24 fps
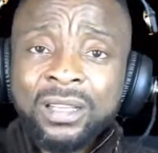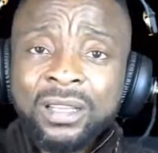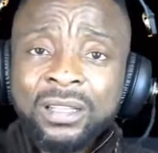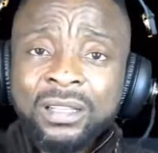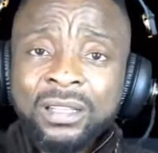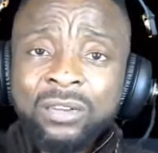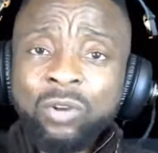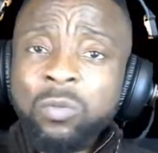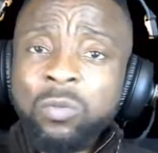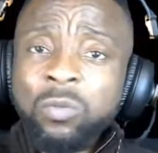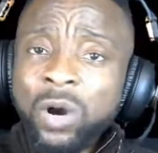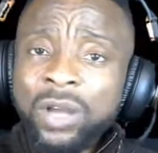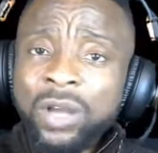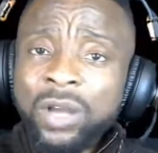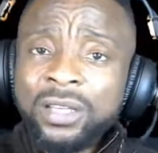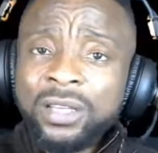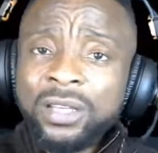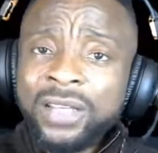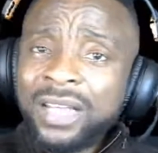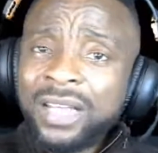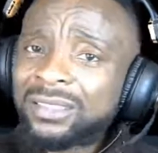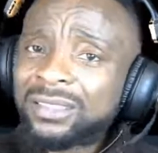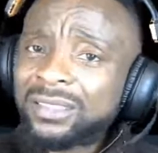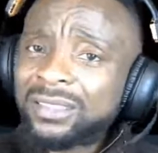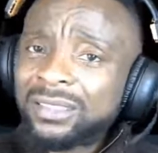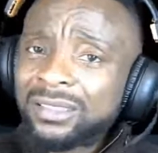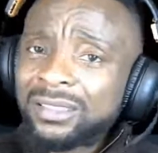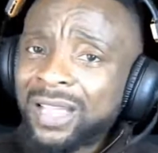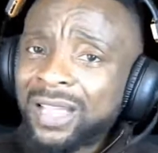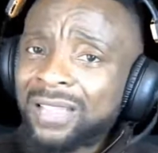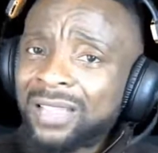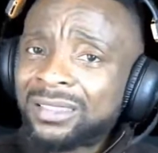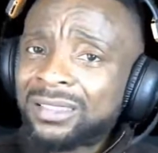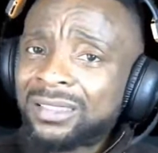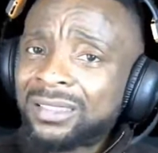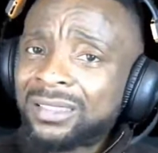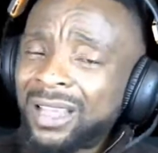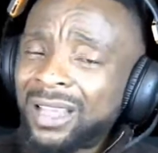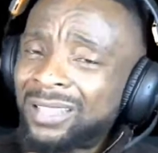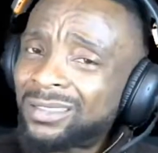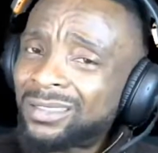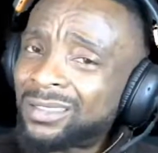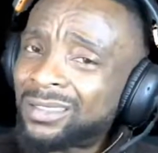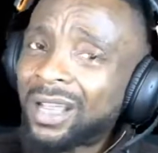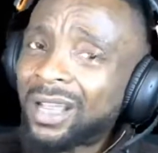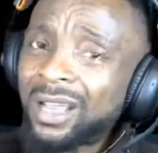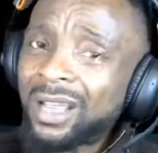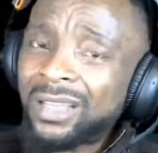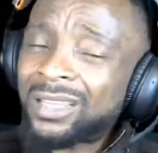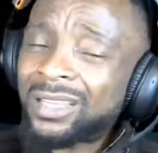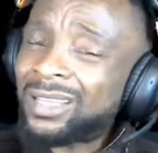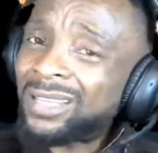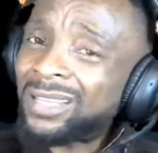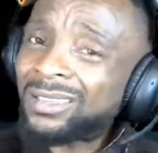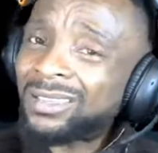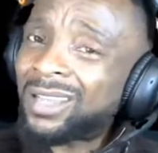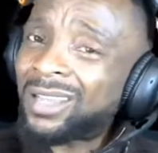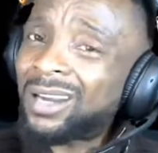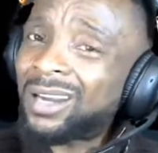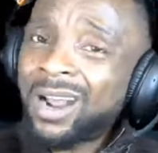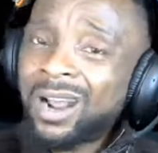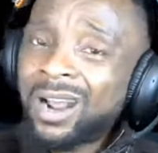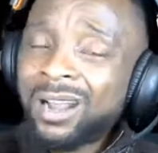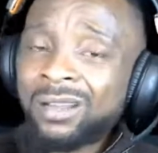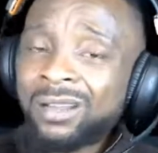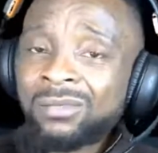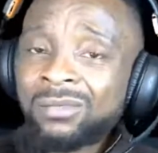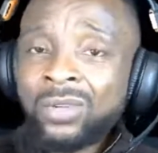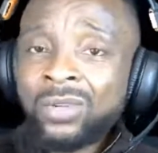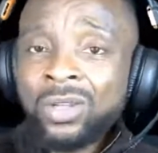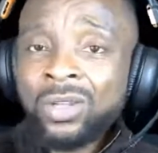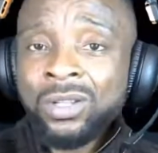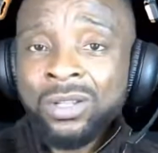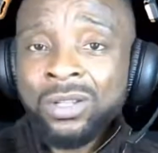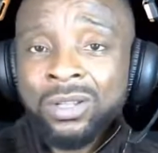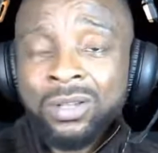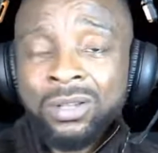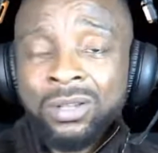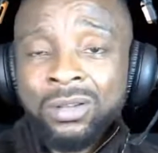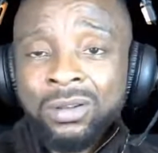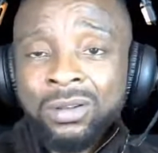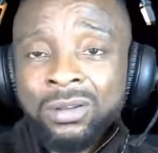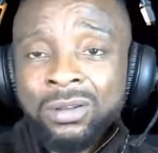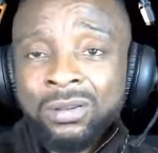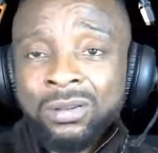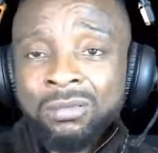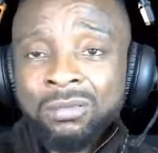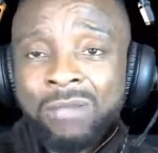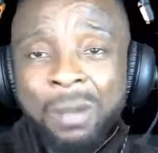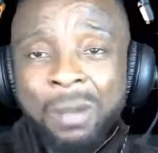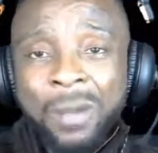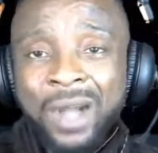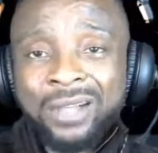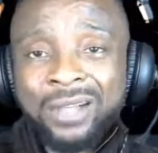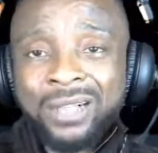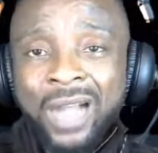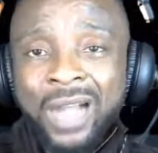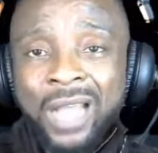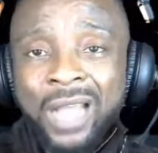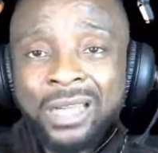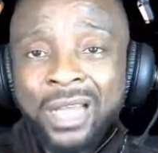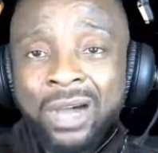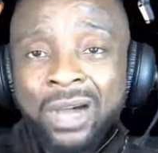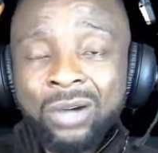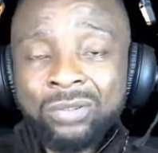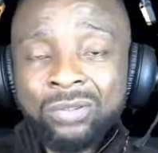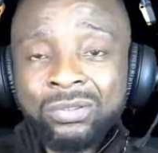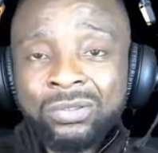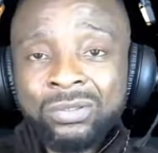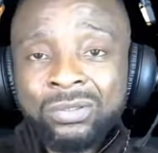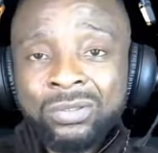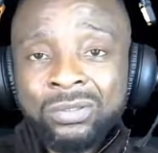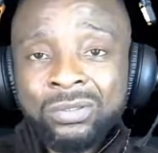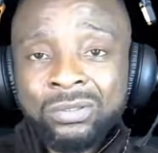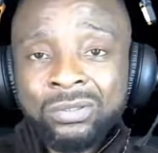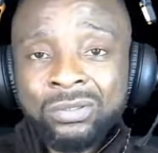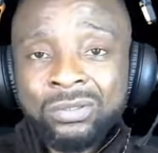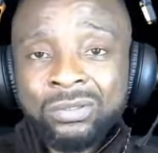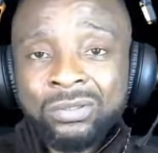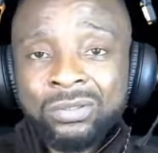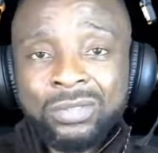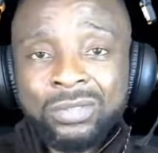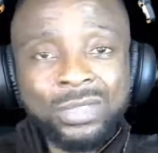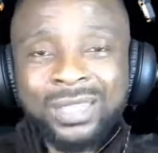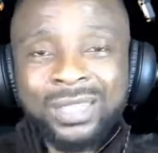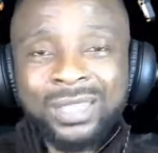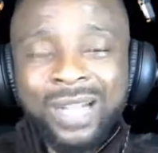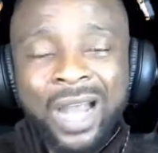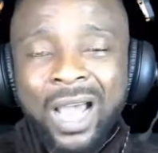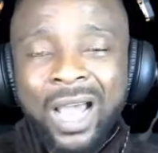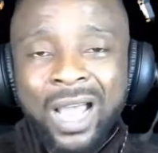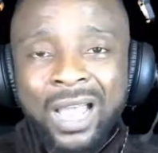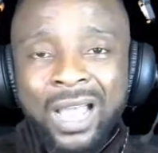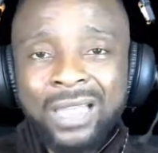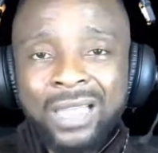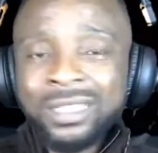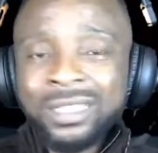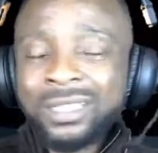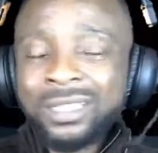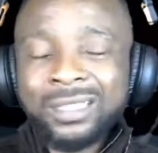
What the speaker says: Oh boy, that's in enter. He entered him. Baba cried out. He cried.